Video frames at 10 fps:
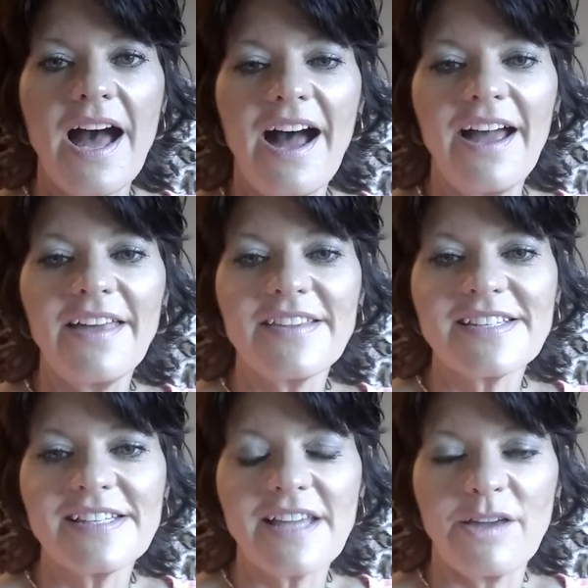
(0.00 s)
Hi,
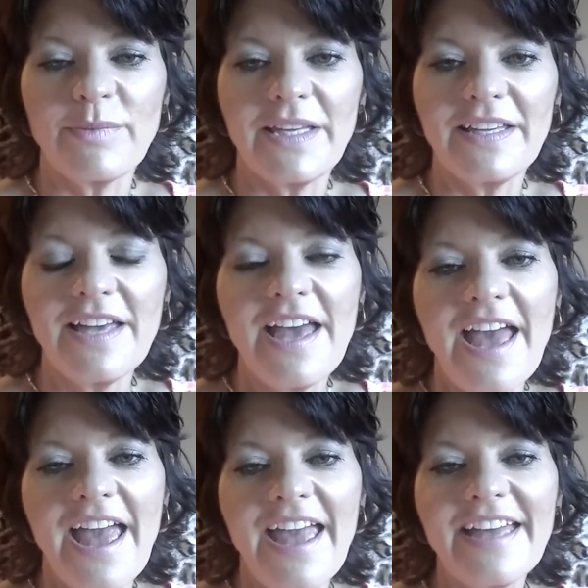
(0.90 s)
this is Amy,
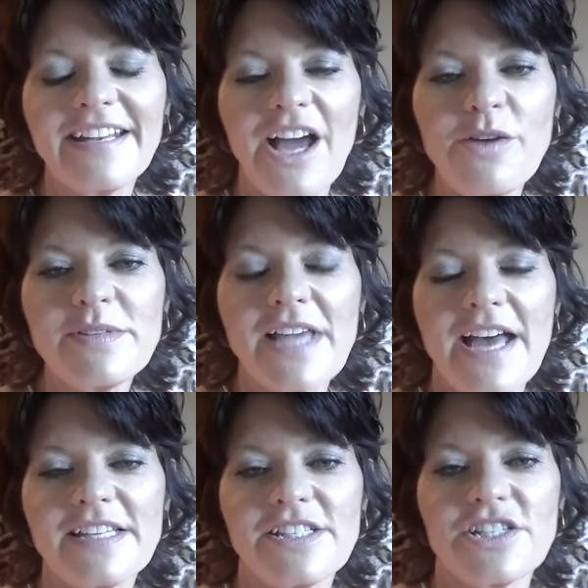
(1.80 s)
and I was
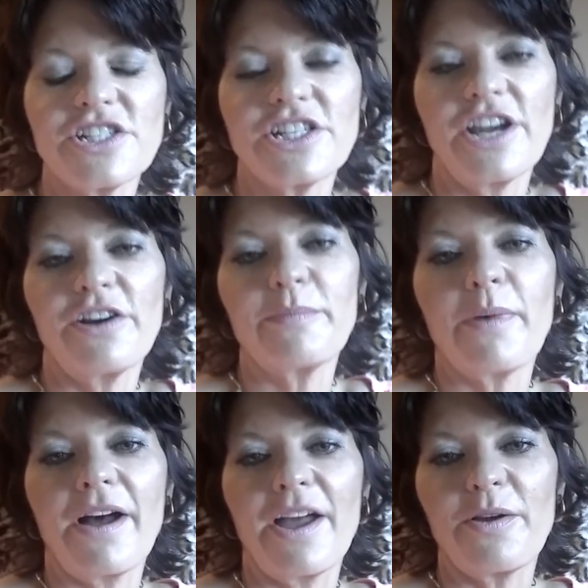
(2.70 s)
asked to share
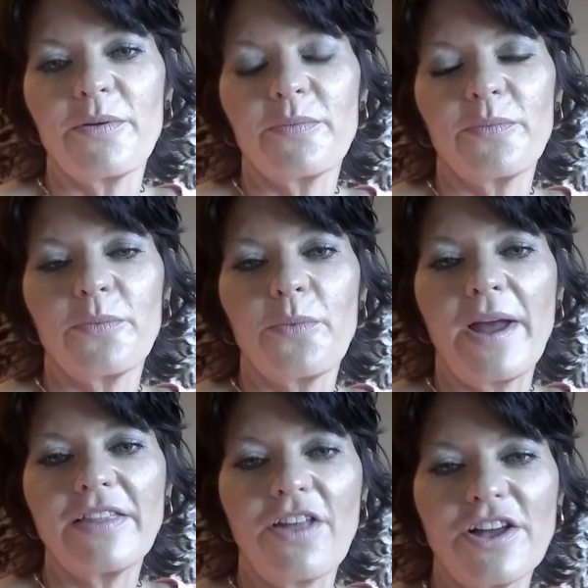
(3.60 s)
my
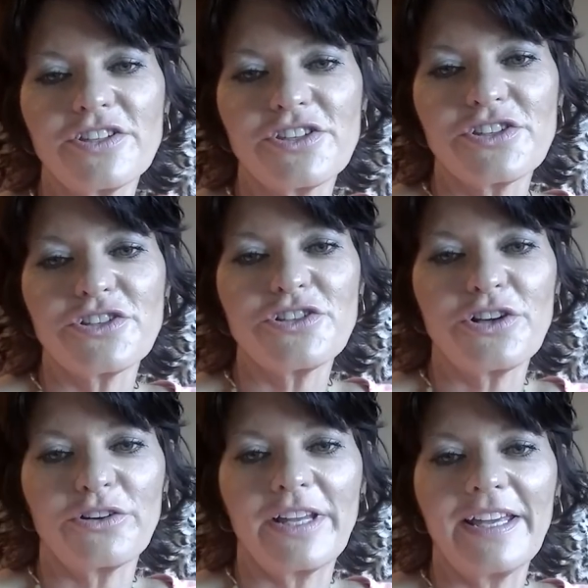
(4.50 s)
weight loss
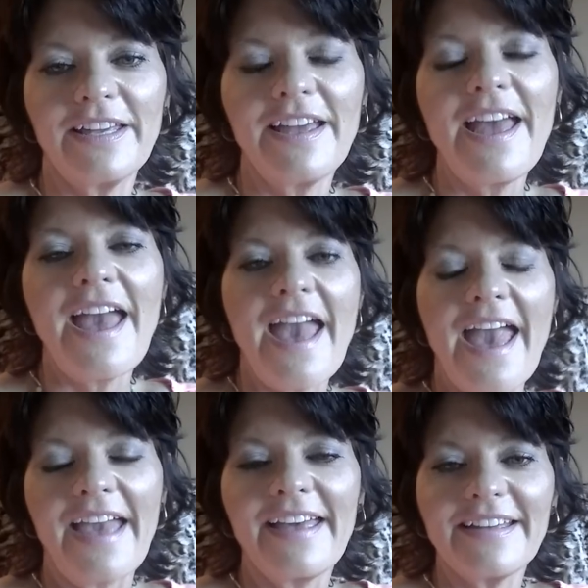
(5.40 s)
journey,
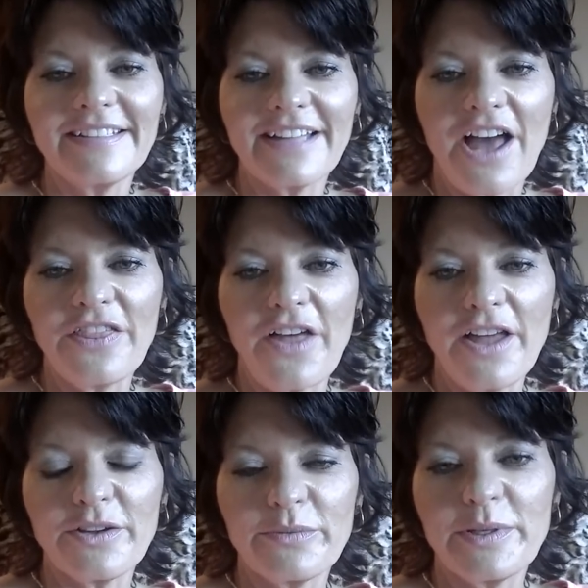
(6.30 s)
and I
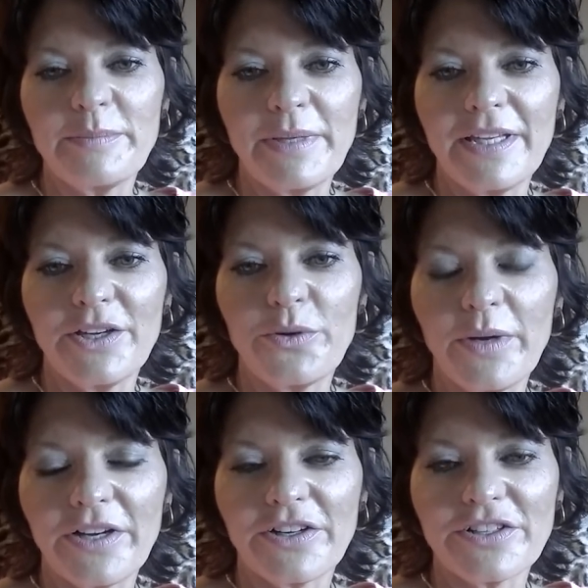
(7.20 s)
thought it would be
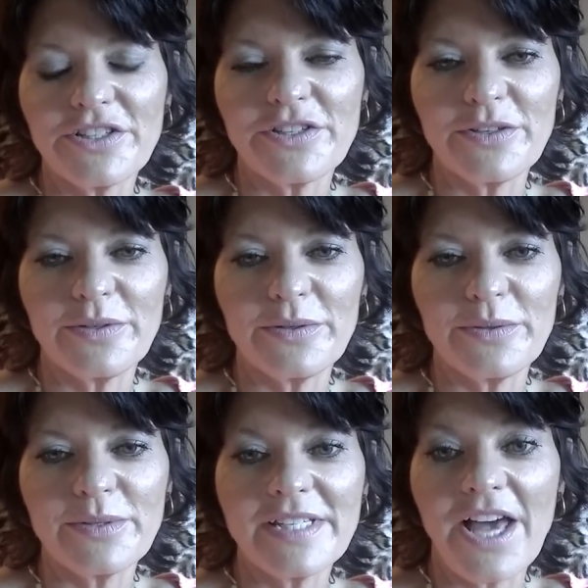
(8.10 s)
quicker
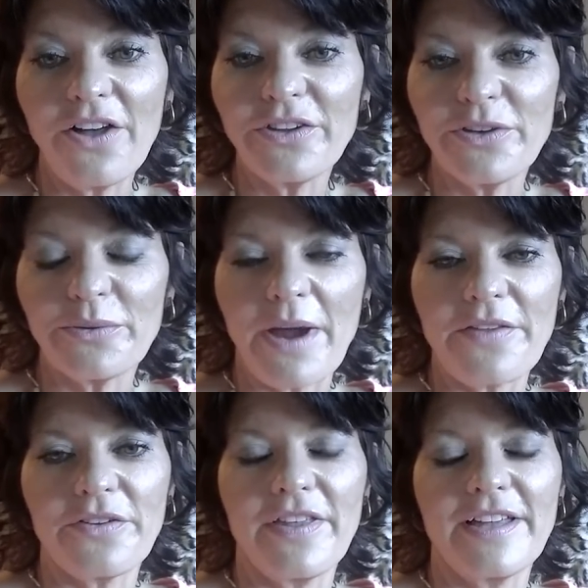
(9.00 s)
to tell you
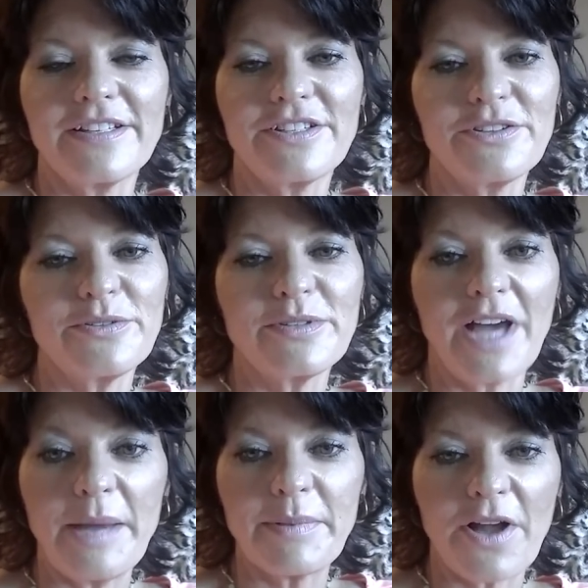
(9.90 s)
rather than to
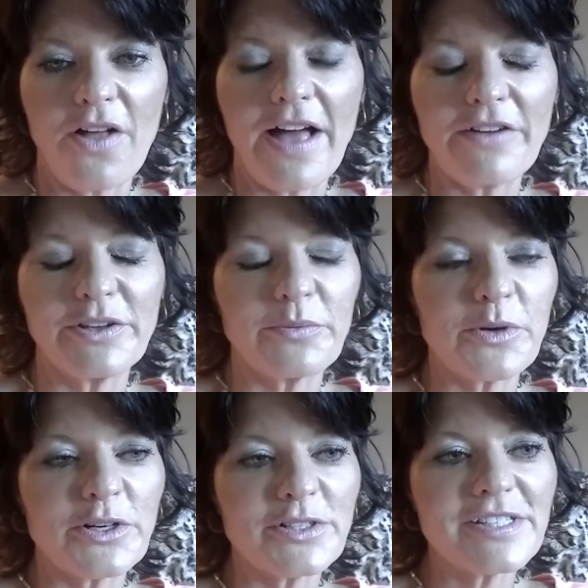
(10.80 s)
type it all out in
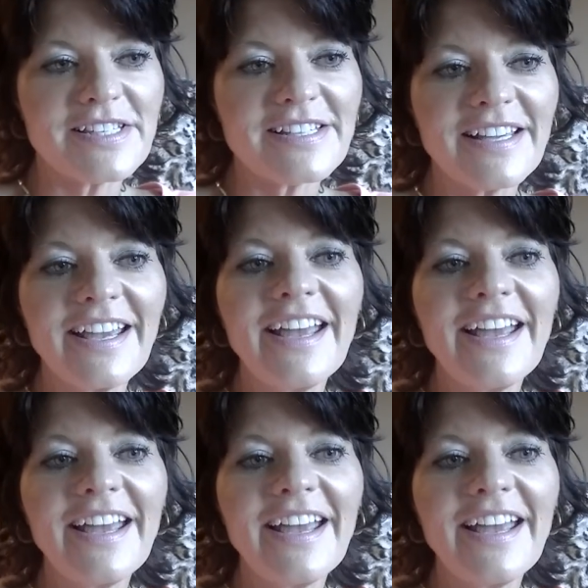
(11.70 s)
words.